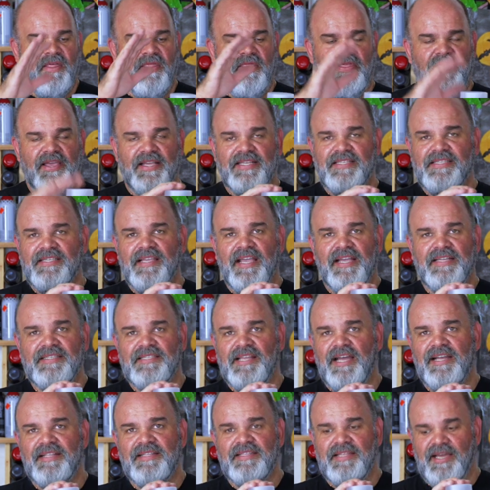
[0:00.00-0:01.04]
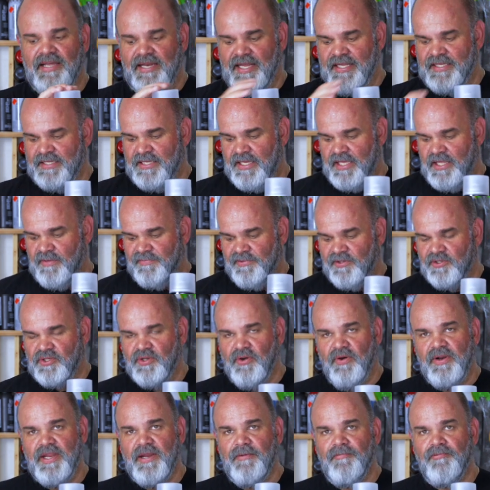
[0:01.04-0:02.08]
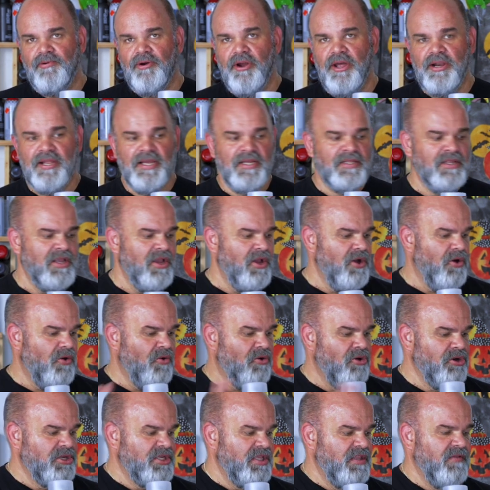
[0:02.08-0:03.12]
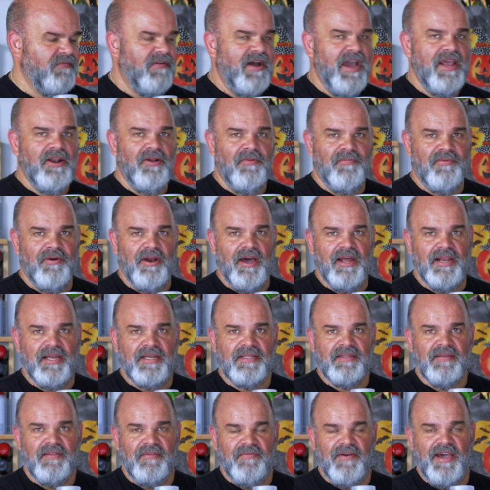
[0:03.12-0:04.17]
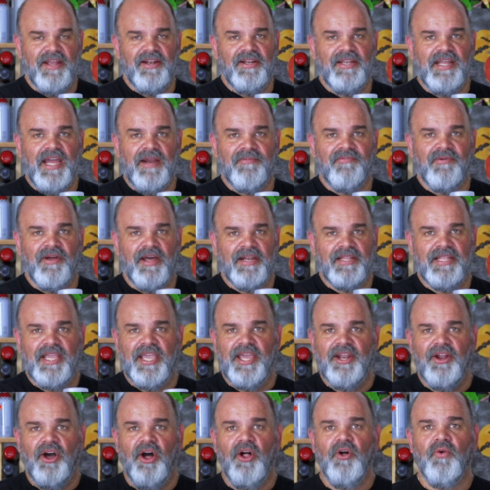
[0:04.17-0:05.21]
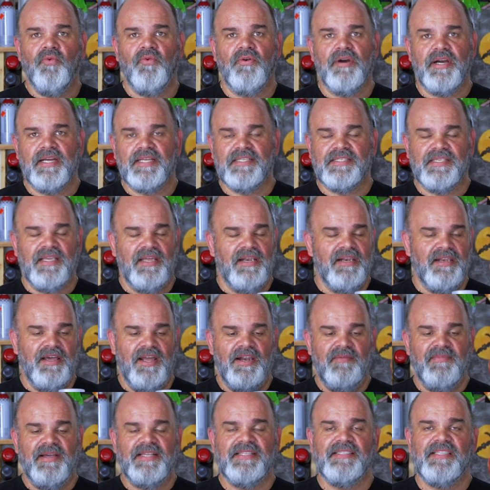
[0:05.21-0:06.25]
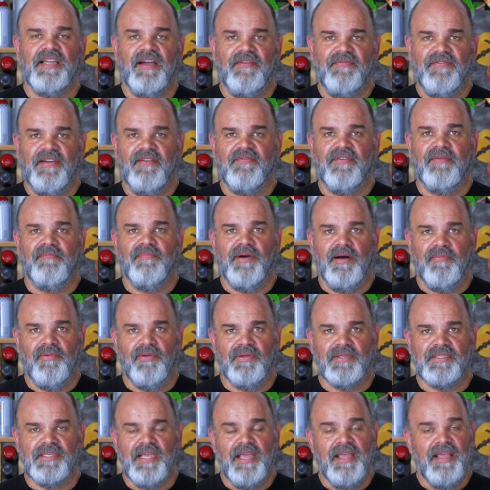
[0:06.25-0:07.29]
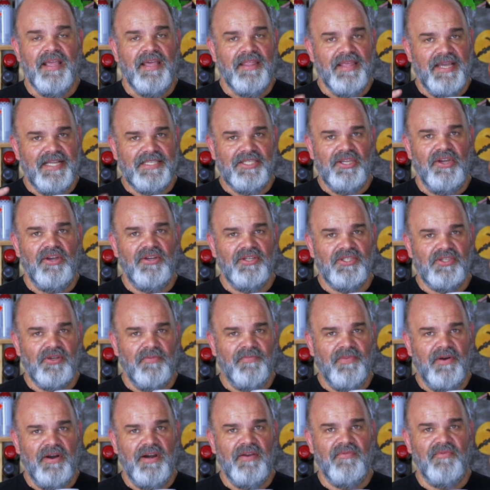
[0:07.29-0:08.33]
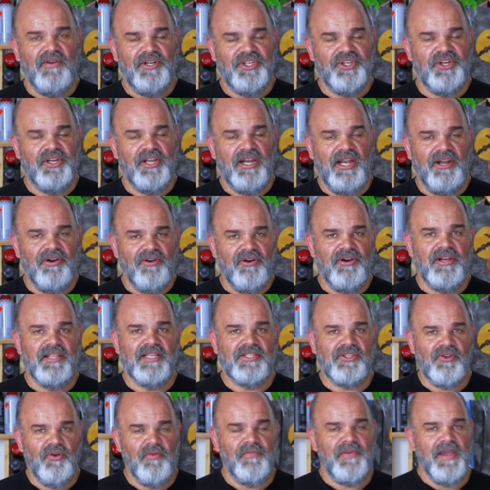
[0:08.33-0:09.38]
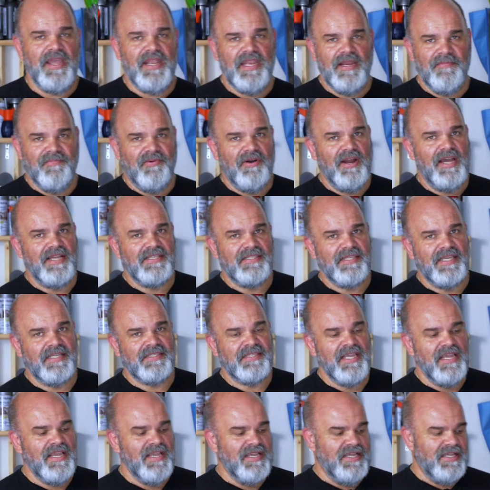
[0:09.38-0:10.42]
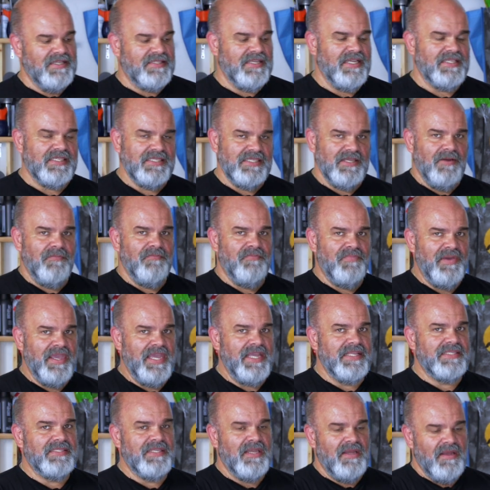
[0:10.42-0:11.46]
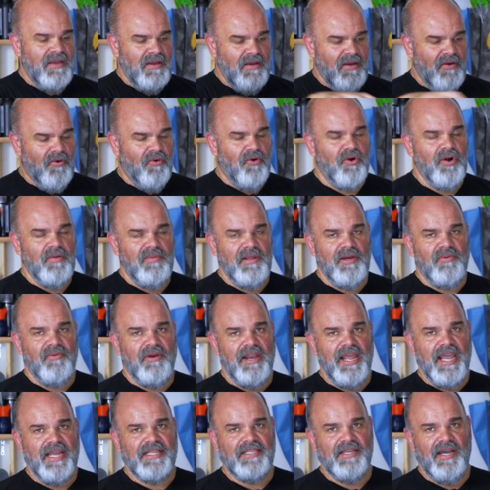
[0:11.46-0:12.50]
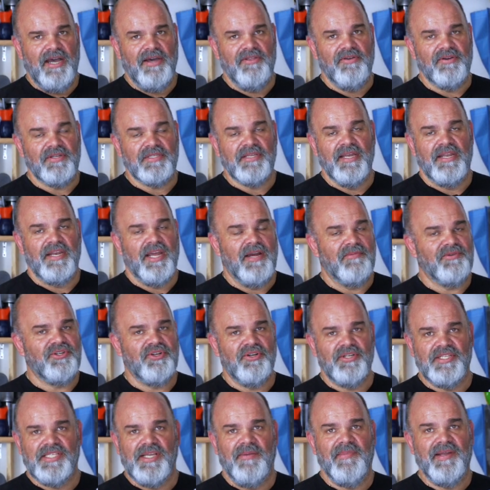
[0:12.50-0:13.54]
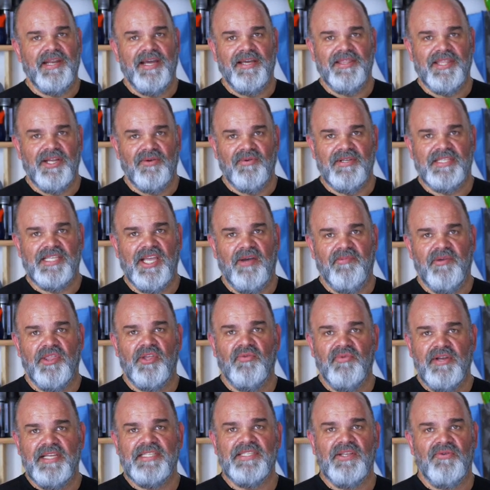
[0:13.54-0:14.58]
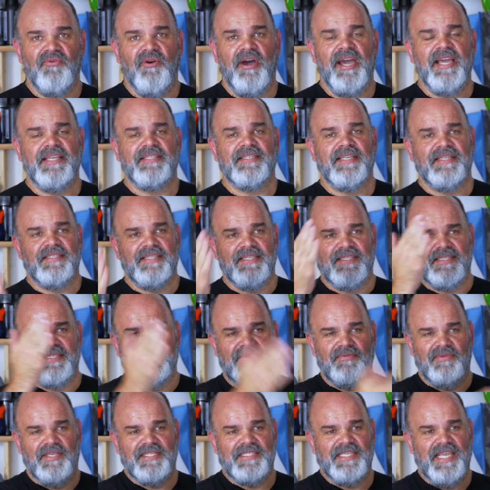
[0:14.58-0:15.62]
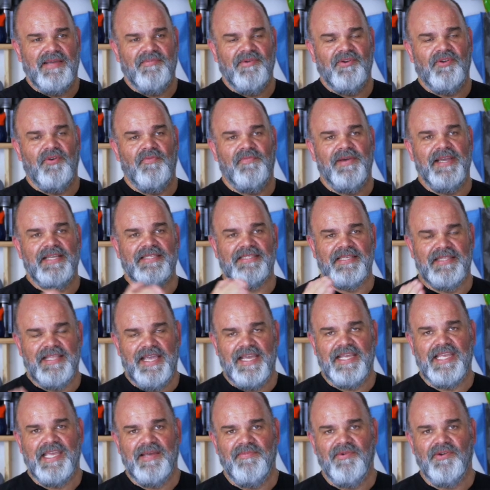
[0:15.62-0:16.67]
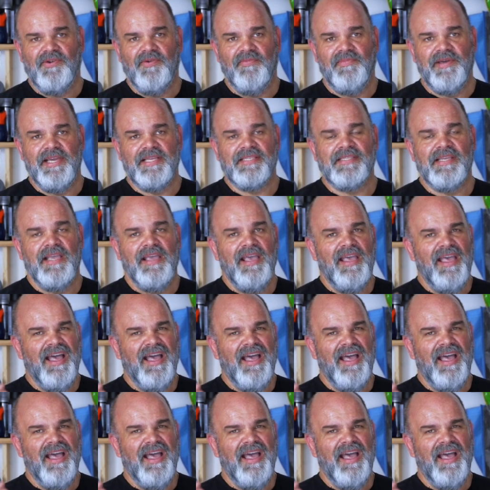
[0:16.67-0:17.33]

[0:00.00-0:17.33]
This has not done it to the plutonium product or to the vinyl product, the vinyl dye product. It all works. None of my stuff ever bubbles. That's also part of what you're gonna learn in this whole painting process, is that some paints horribly react to others. Now I'm sure someone out there will tell me the reason why is because this is this chemical base and that chemical base.